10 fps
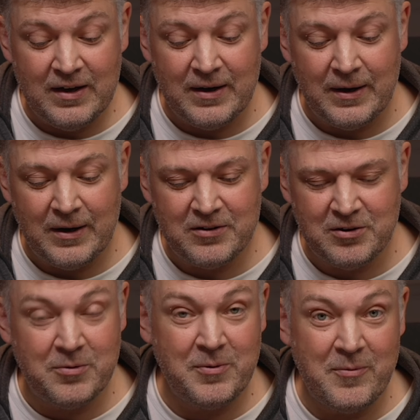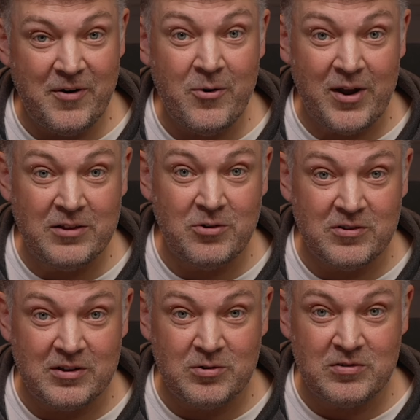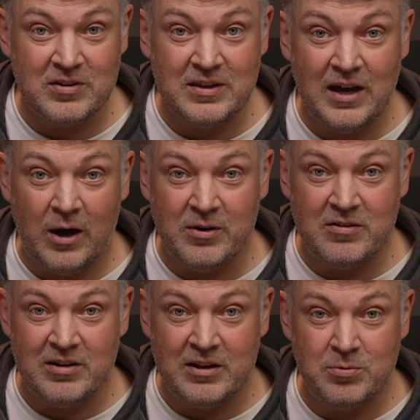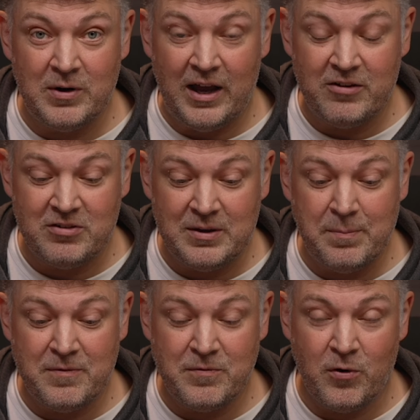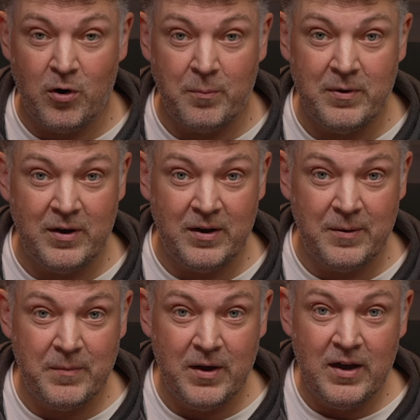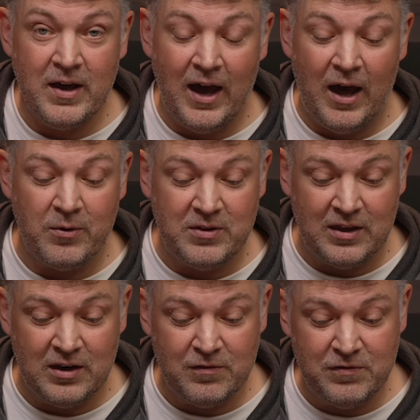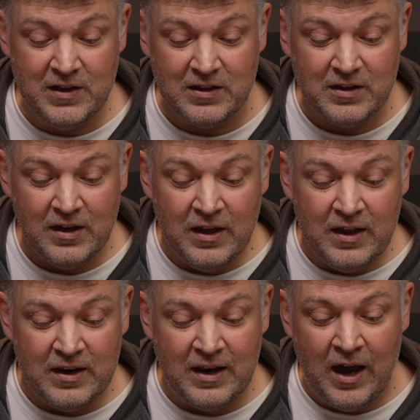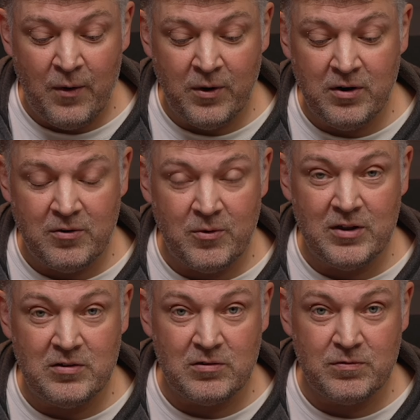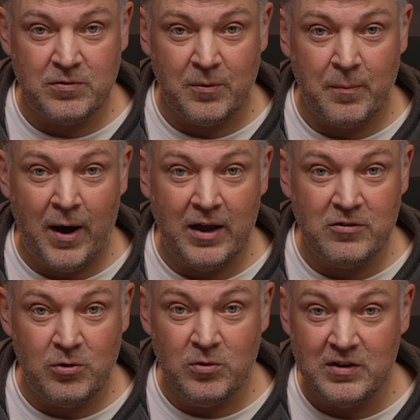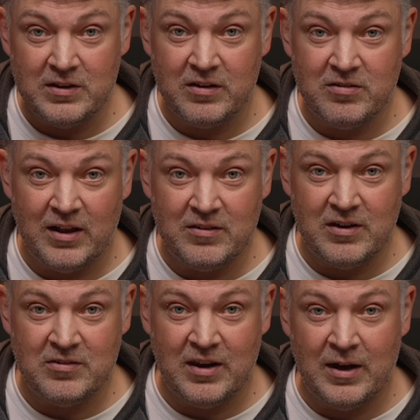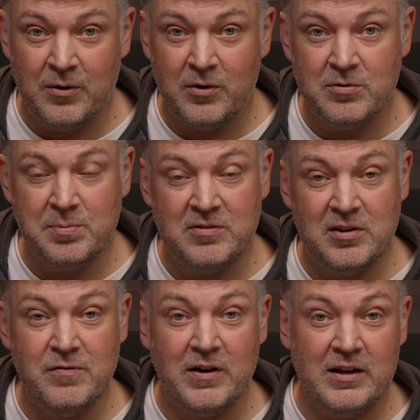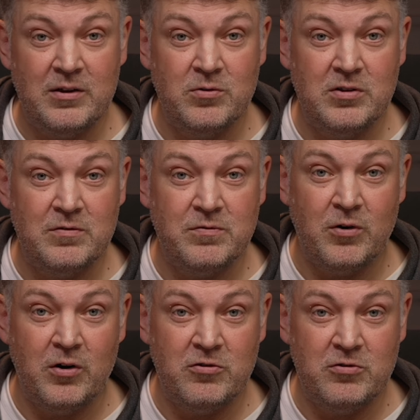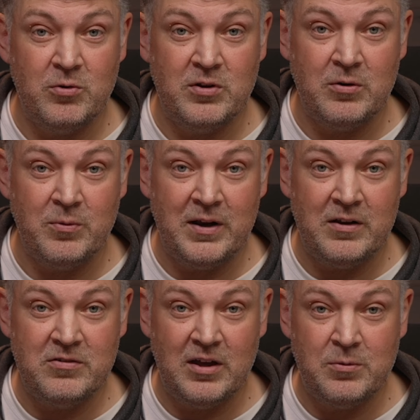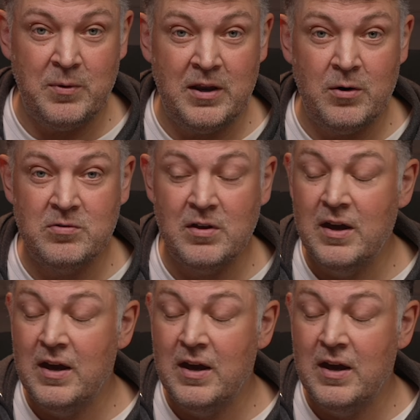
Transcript: So it will be very interesting to see how this lens will actually perform out in the field. Now, one of the reasons for my choosing this lens is that I'm going to specifically use it for shooting real estate videos.